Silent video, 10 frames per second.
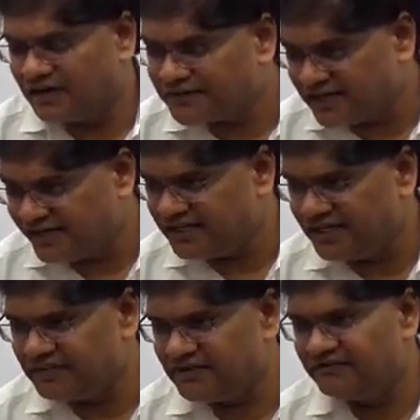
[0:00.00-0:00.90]
After
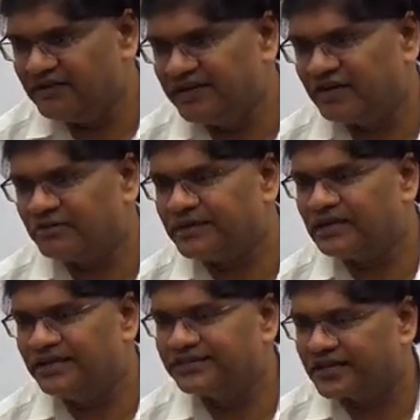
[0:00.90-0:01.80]
1991, when we
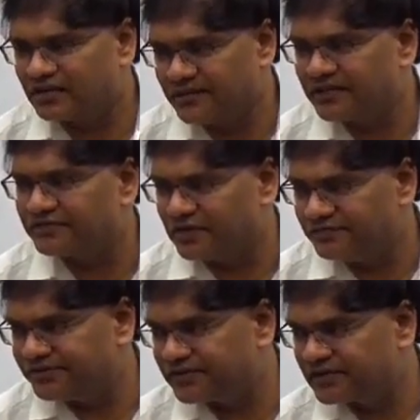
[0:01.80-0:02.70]
adopted these economic
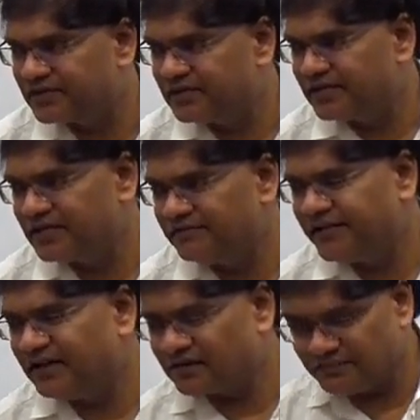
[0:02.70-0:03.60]
reforms,
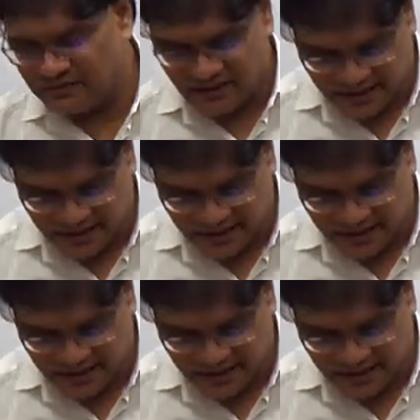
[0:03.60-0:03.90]
we have